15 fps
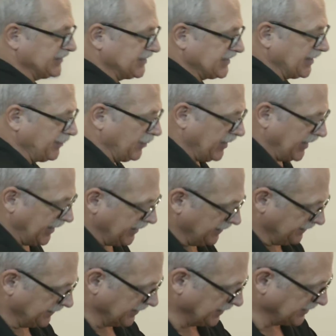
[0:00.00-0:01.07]
the same way.
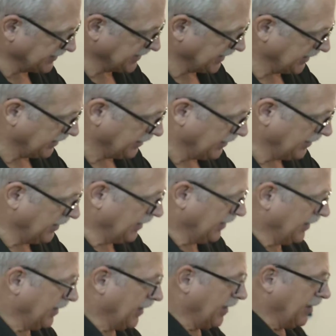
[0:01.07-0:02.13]
You can see.
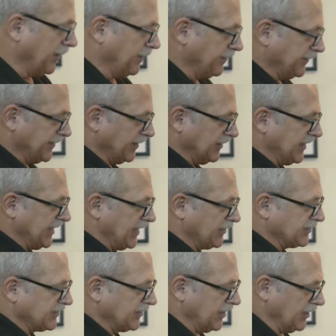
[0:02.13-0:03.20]
The
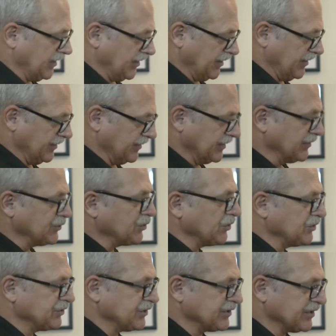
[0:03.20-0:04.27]
layout,
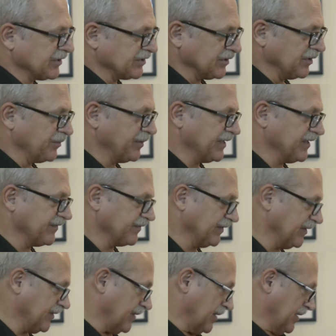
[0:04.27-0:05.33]
controls are just a little bit
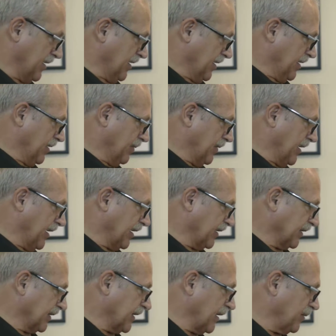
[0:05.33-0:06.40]
different, but
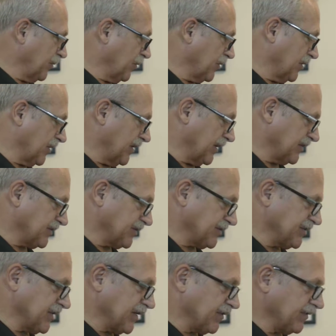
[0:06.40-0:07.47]
Kenmore is
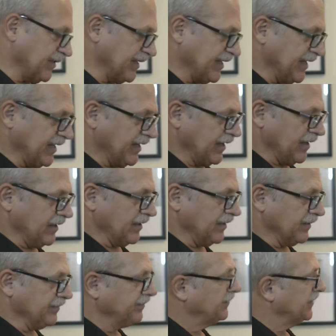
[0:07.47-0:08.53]
generally
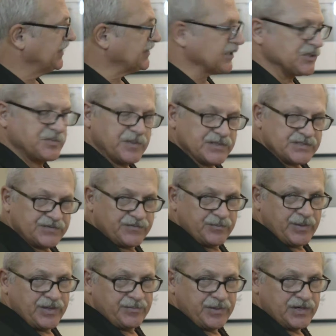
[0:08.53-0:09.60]
less expensive to
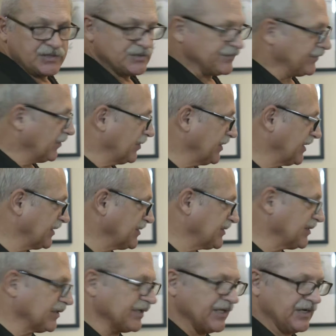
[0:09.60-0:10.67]
buy parts for. You can
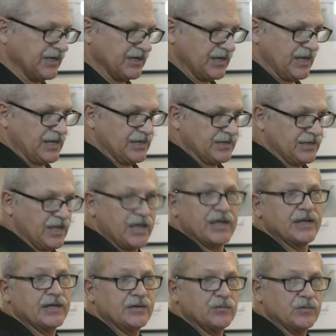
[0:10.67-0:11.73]
still get it
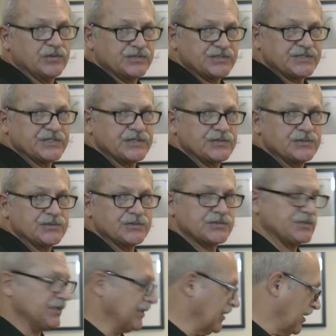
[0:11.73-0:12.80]
online with Sears